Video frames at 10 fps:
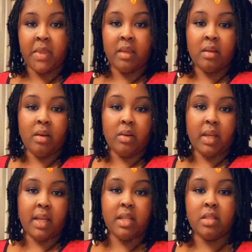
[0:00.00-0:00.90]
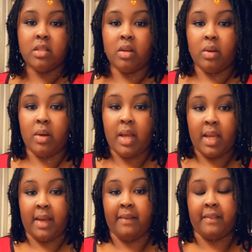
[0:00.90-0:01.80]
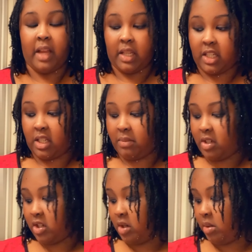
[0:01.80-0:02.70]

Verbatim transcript: Okay, so probably change my shirt.